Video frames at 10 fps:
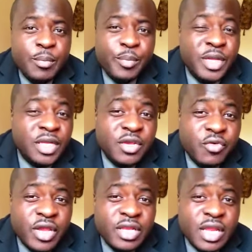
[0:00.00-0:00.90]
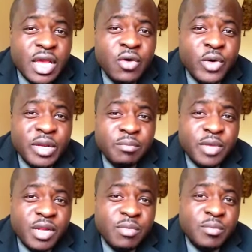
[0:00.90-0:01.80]
Building right now at
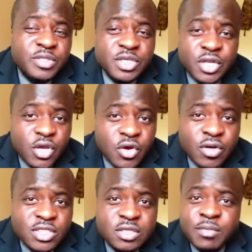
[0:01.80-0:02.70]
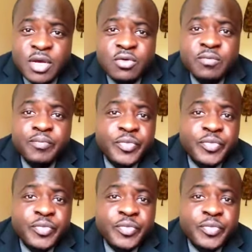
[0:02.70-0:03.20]
minimum is going to cost about